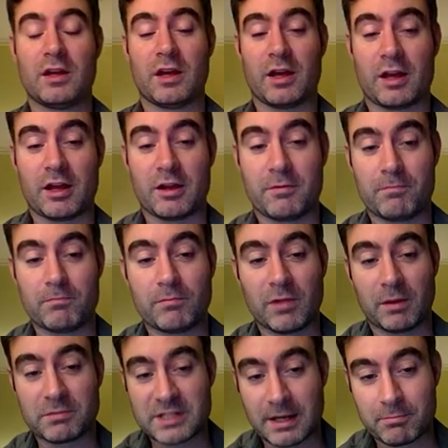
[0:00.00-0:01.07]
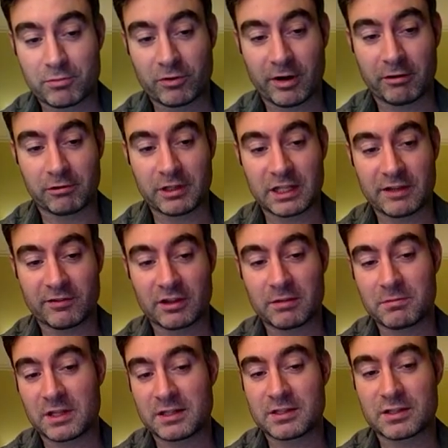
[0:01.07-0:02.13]
I'm temporarily giving
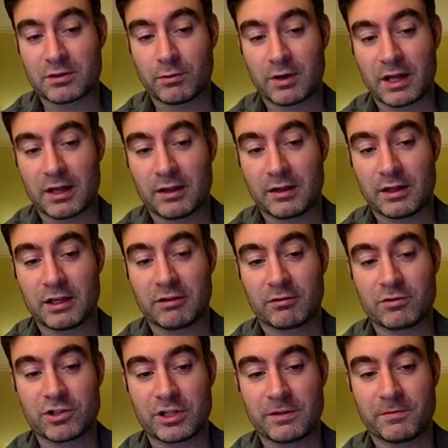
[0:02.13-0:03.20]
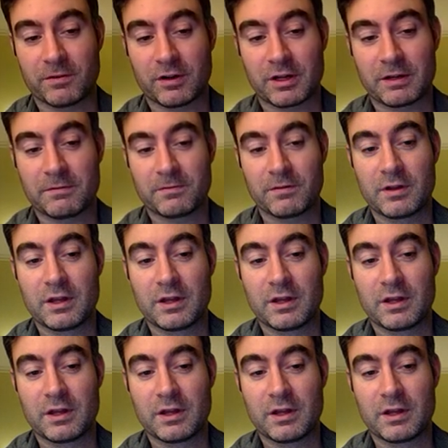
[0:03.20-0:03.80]
in this square here on g5,